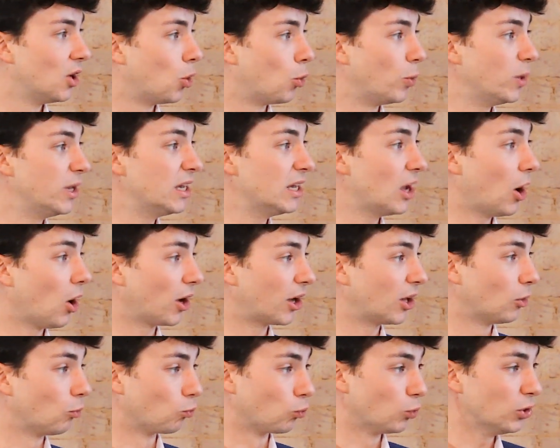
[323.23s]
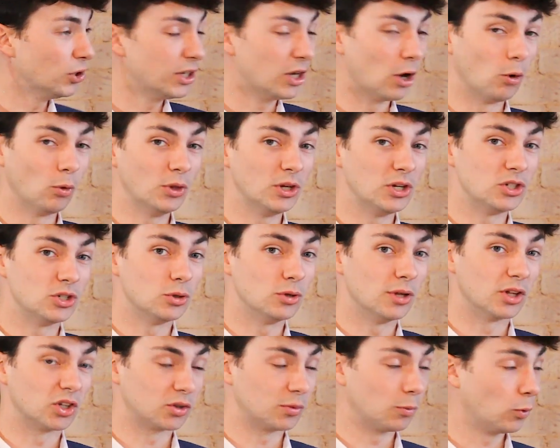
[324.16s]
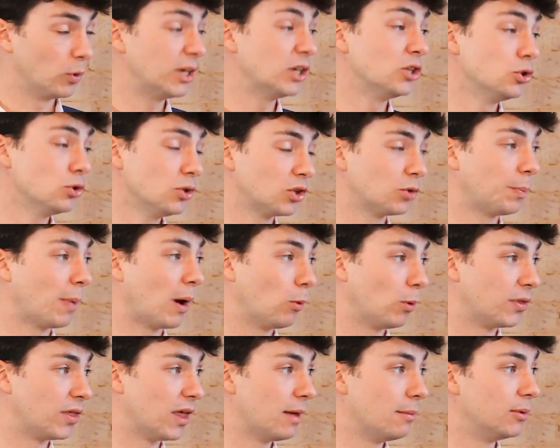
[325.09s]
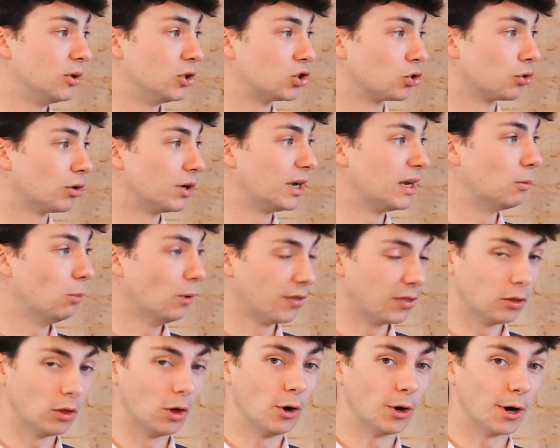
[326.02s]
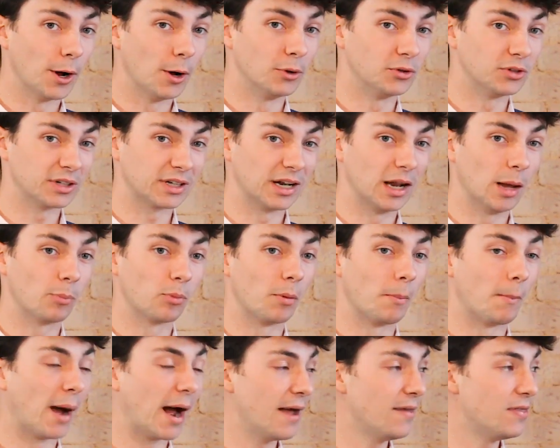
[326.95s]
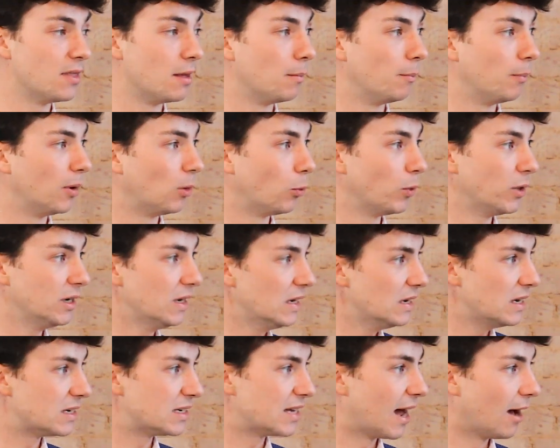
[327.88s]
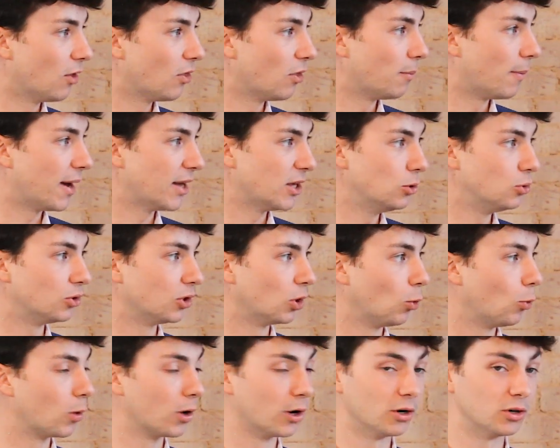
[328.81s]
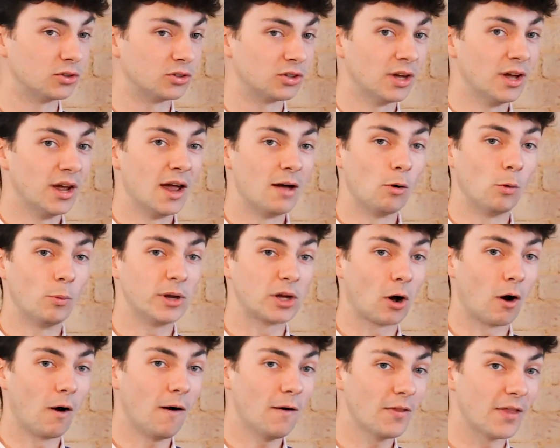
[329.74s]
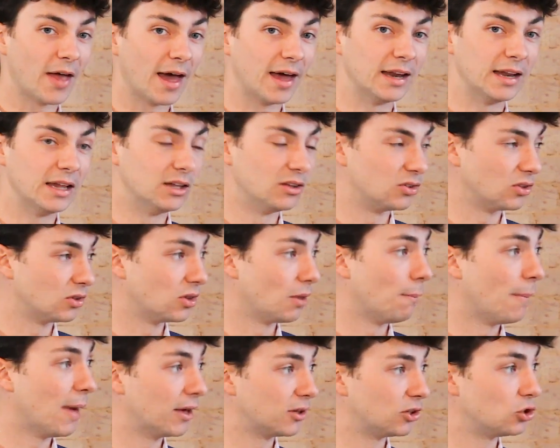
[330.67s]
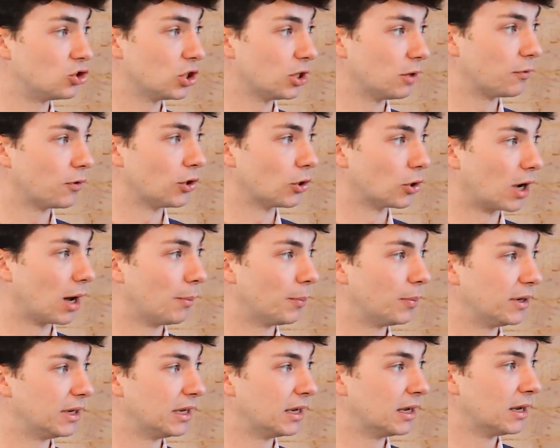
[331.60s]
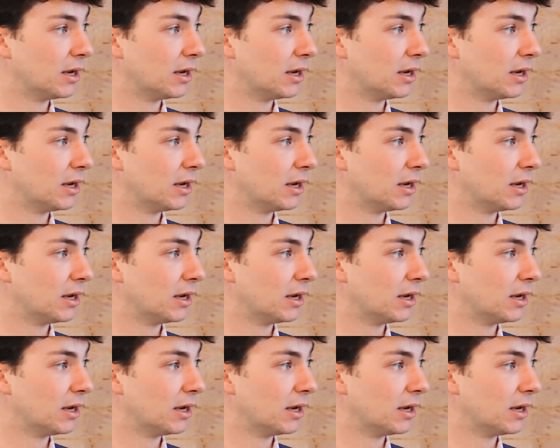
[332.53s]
We can really only do this. We can do this with imagery and with logos. It can help remind them, but we need to tell them by using words. And what we call that is the messaging for your company.